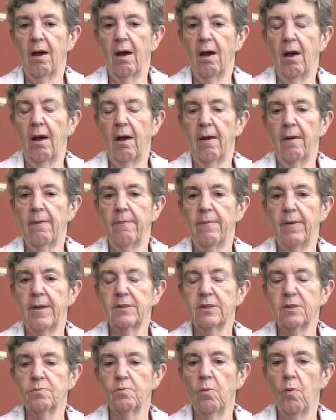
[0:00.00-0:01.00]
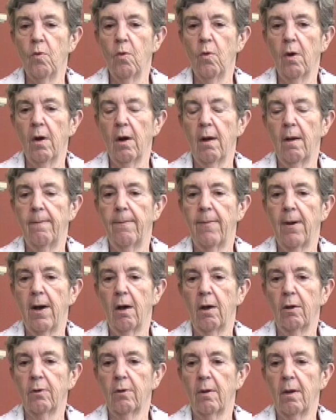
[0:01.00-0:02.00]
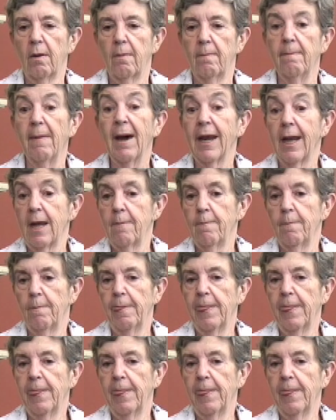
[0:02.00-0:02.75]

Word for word: uh, it's more about money.